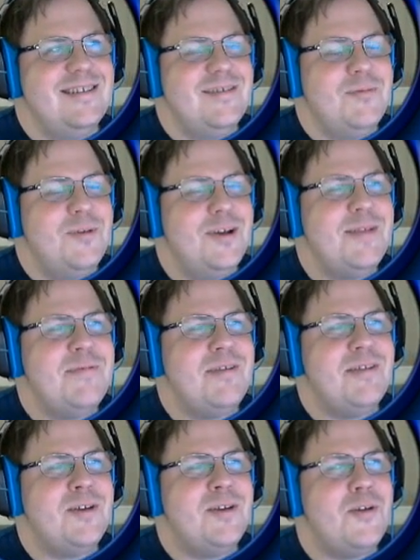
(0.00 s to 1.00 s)
Welcome to the
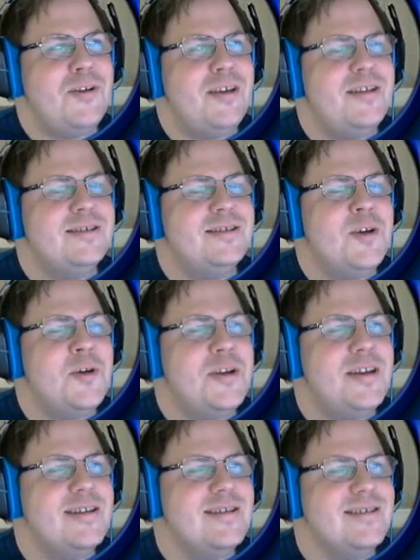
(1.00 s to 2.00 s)

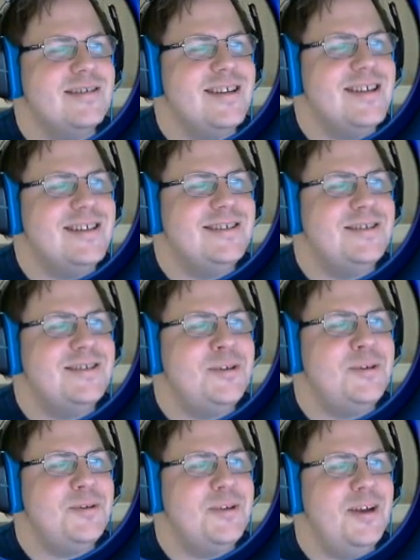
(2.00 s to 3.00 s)
Tolkiensonian
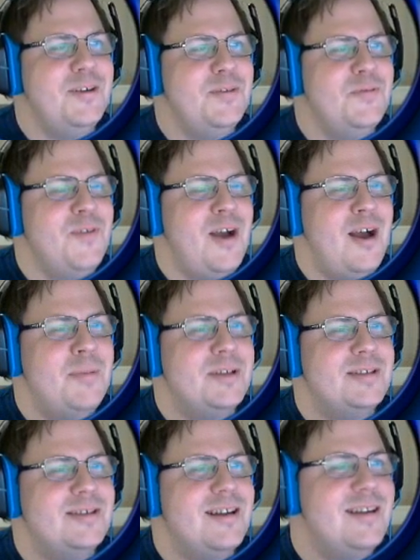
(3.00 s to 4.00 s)
Institute of Hobbit
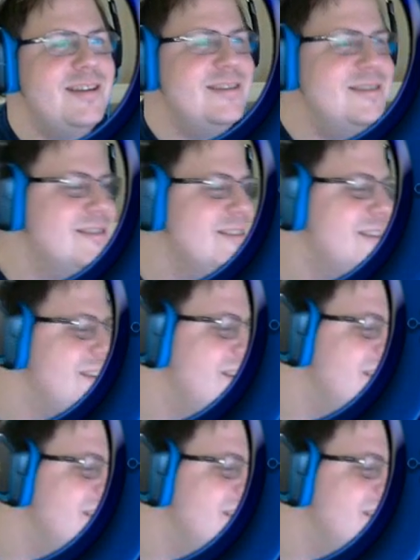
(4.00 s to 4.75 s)
Studies.